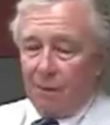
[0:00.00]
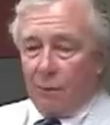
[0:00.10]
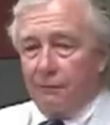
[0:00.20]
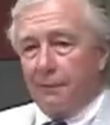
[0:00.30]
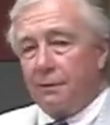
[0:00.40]

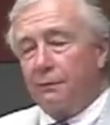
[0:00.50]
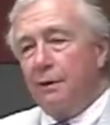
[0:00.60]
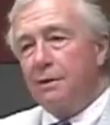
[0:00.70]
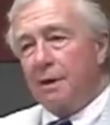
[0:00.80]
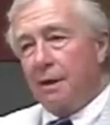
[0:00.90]
Well, first
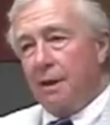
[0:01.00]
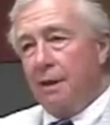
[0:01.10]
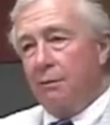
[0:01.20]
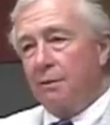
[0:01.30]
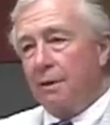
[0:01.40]
physically
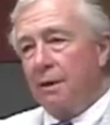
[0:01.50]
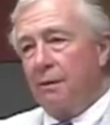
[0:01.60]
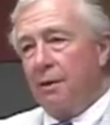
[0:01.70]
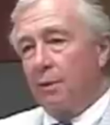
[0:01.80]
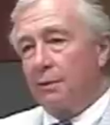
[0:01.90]
he was
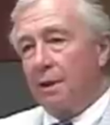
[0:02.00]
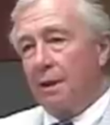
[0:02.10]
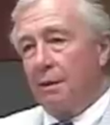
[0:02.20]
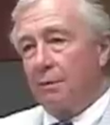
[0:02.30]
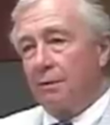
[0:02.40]
imposing.
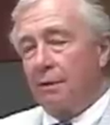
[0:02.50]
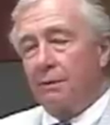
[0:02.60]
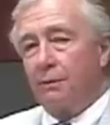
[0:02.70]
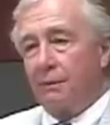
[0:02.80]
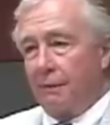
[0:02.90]
He was
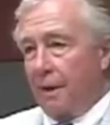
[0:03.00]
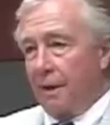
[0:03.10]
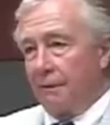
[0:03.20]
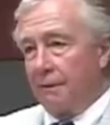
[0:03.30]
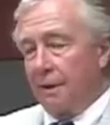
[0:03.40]
6'5".
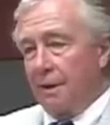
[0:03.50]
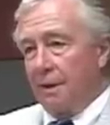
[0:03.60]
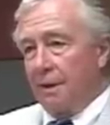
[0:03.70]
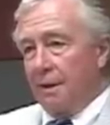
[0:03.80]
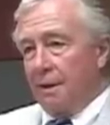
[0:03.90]

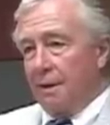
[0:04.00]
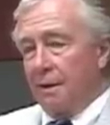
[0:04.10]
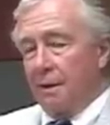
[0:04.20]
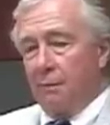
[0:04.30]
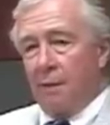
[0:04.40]

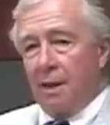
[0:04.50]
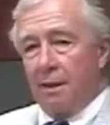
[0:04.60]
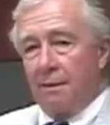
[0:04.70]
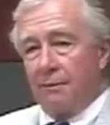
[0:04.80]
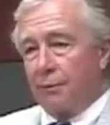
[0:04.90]
He
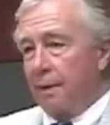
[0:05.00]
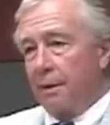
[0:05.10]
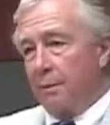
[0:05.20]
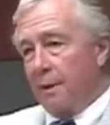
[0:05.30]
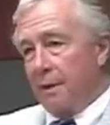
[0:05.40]
weighed
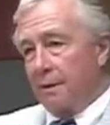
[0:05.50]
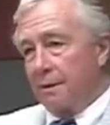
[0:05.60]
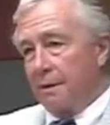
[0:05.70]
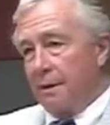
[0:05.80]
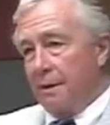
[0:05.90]
300 pounds.